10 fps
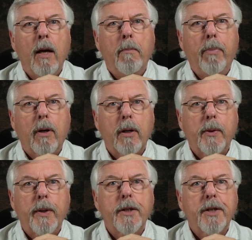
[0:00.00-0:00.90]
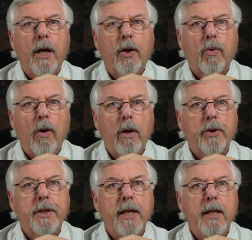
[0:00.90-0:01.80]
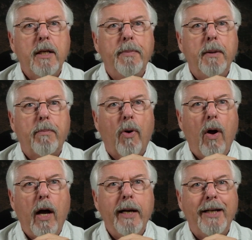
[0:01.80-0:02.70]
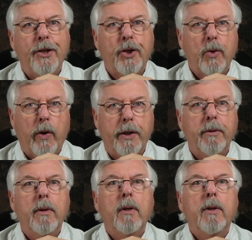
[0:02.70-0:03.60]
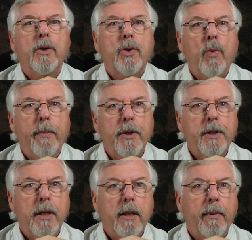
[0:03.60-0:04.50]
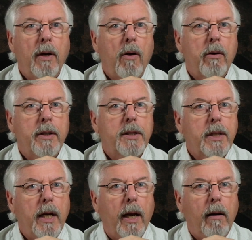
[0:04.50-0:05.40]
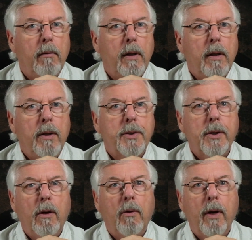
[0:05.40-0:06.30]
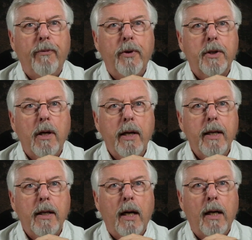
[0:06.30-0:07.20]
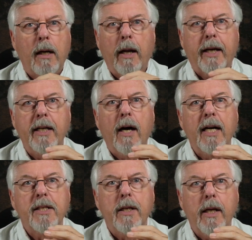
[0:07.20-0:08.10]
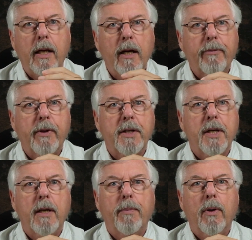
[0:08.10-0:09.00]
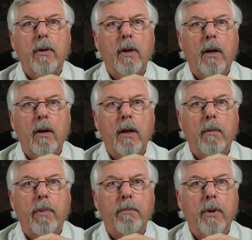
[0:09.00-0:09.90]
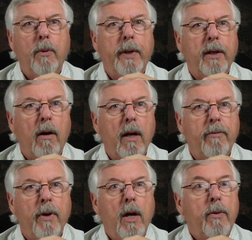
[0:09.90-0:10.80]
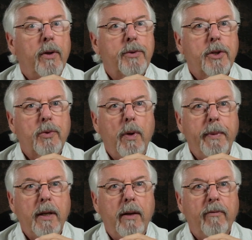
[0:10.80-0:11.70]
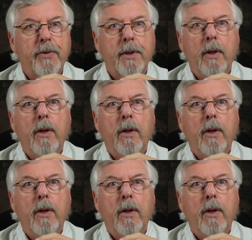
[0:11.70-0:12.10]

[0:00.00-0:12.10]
Burrowers and crawlers tend to be broad and short. Swimmers tend to be long and skinny. So if you're tying like an Isonychia, for example, or a blue-winged olive, those are swimming nymphs.